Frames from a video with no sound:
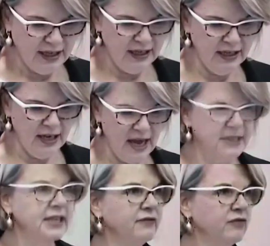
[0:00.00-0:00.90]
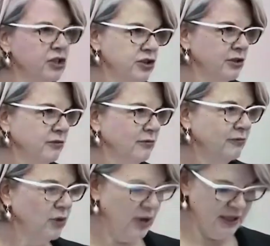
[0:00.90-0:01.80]
He has a vision
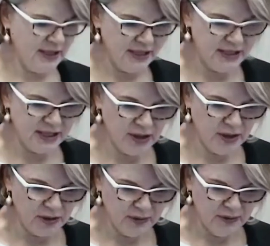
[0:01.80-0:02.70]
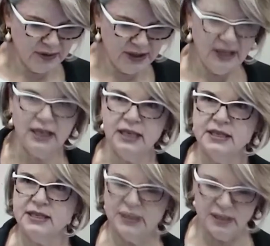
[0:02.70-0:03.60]
for NCCU. He
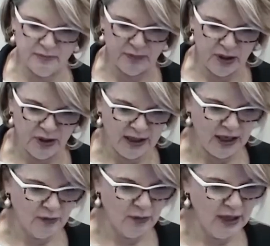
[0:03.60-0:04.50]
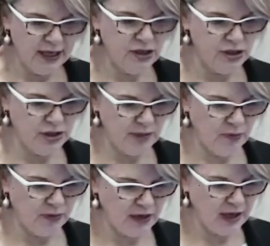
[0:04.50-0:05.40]
sees building a relationship
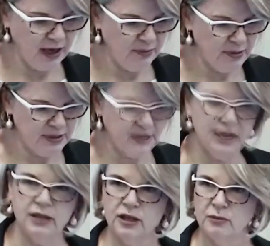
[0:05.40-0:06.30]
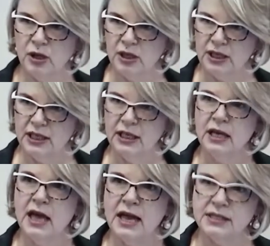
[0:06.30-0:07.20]
with the campus and community
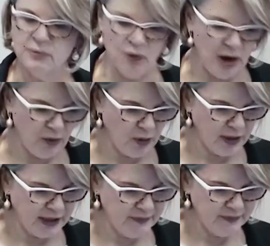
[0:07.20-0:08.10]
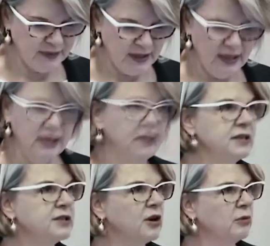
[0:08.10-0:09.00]
as a priority.
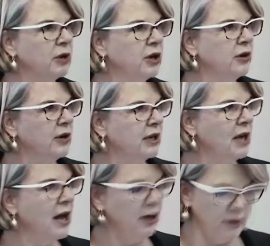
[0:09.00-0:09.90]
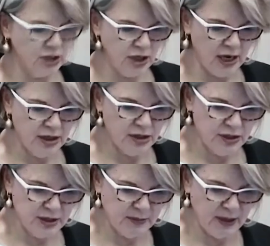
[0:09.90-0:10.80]
His career in higher education
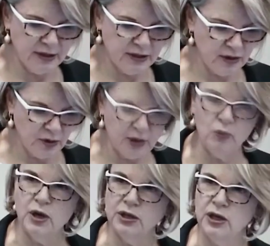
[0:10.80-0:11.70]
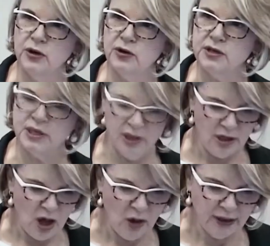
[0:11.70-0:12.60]
spans 31
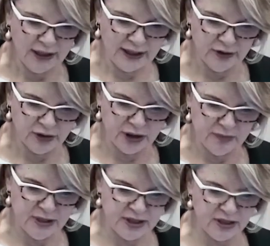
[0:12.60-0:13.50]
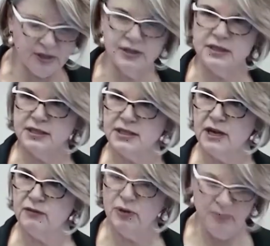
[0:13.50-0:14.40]
years, holding leadership positions at
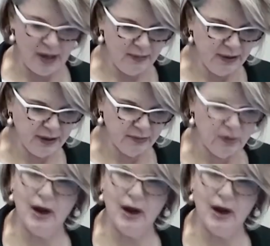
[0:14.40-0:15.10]
several public and